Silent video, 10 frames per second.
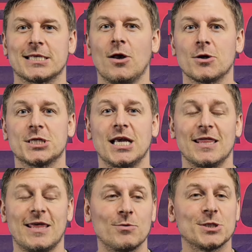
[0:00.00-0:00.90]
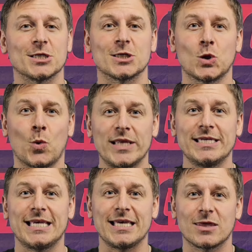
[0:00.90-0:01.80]
Last year, there was just
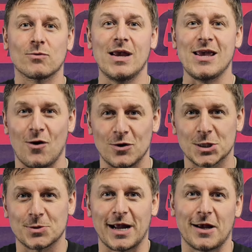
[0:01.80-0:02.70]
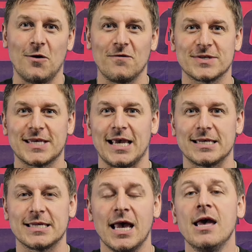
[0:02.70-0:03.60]
23 on-track overtakes.